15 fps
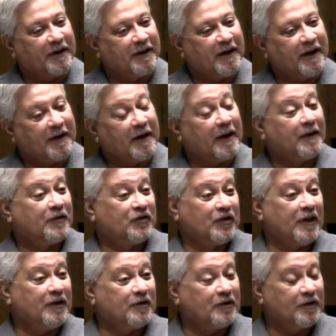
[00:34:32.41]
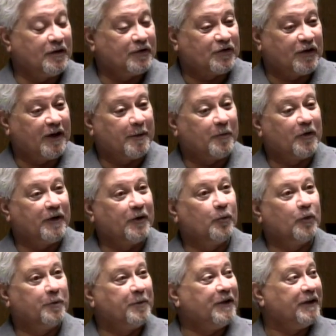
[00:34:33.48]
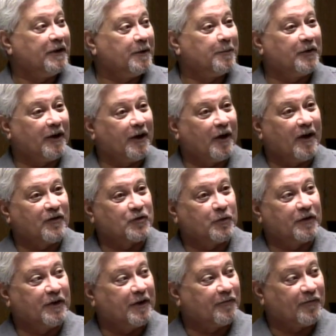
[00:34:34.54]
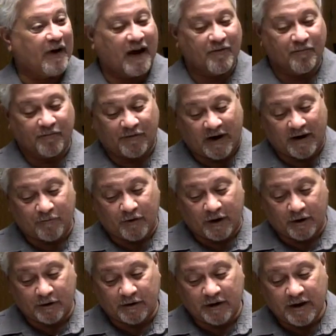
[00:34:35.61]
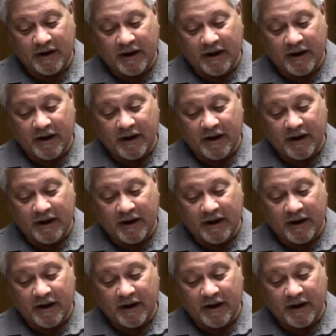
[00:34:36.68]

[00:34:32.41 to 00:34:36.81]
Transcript: and then Santa Maria would be in the playoffs with their 5-5 record,